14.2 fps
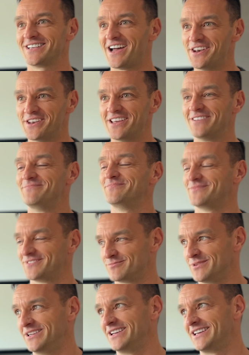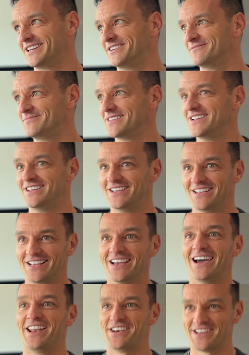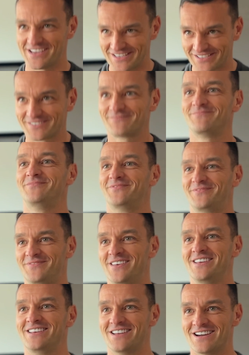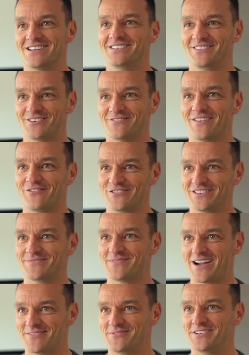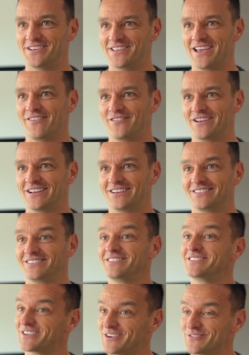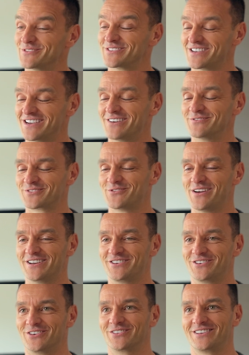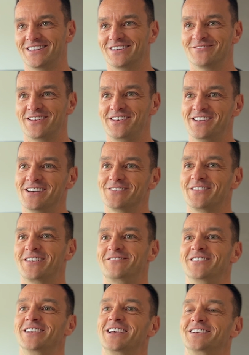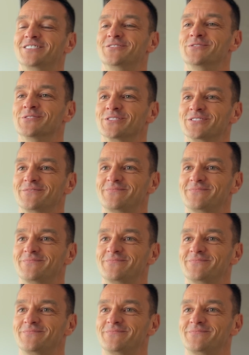Andy? Speaking. Andy, it's the referees department at the FA. So I was quite shocked here when I realised who it was.